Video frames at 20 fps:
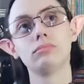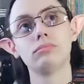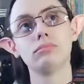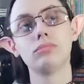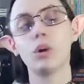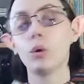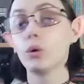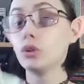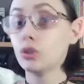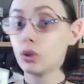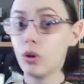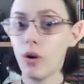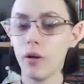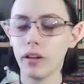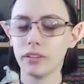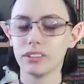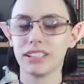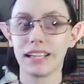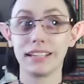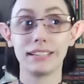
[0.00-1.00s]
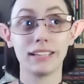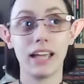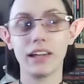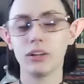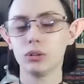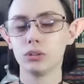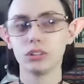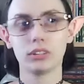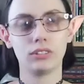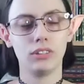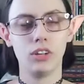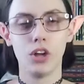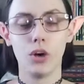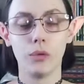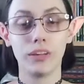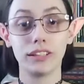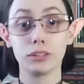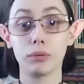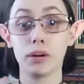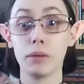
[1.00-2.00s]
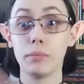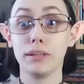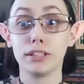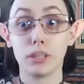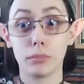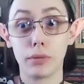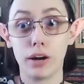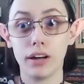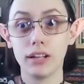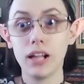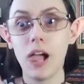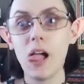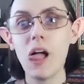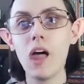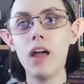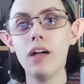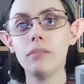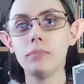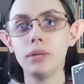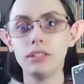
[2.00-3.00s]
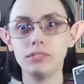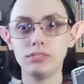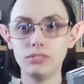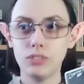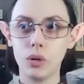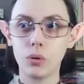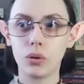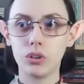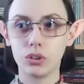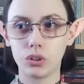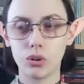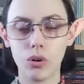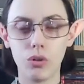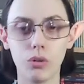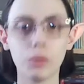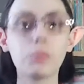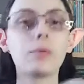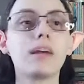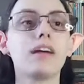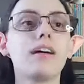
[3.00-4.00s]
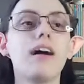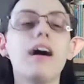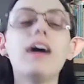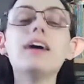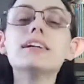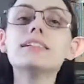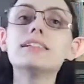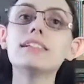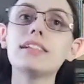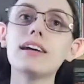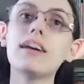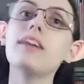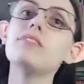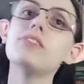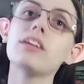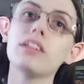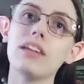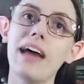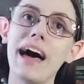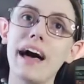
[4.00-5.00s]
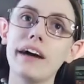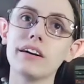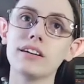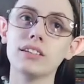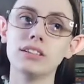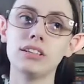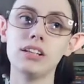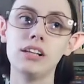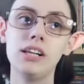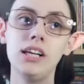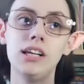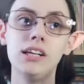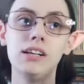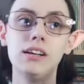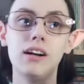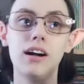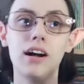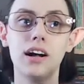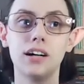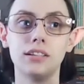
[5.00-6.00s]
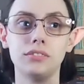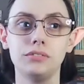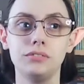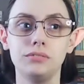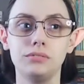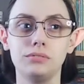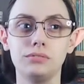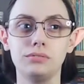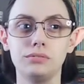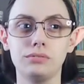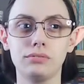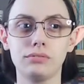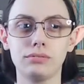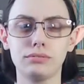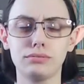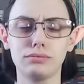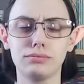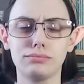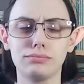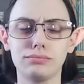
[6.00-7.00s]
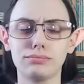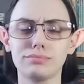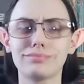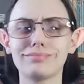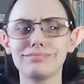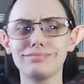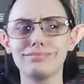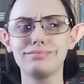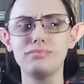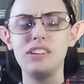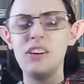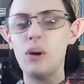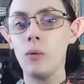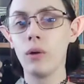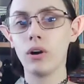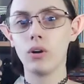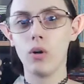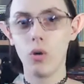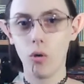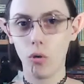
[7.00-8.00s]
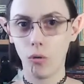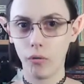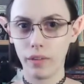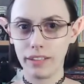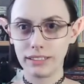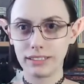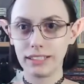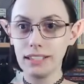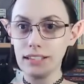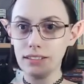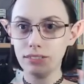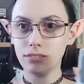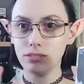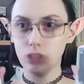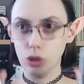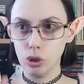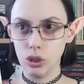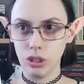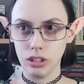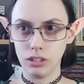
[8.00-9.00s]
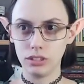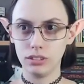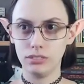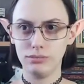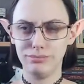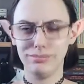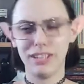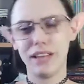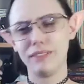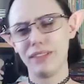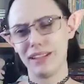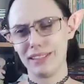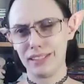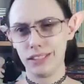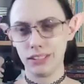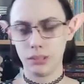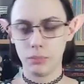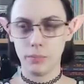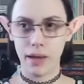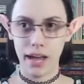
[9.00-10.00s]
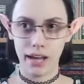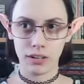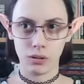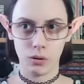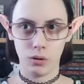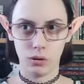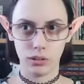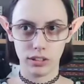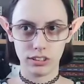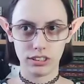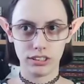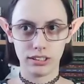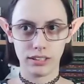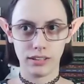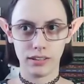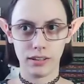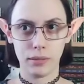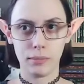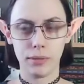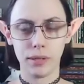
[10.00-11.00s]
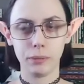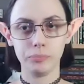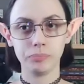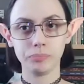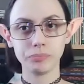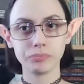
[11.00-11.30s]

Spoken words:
no control. I was like, cycles. No, that's what it means upright. But no control because of a lack of, you know, a goal that's, like, good. Not that it's a bad goal necessarily, but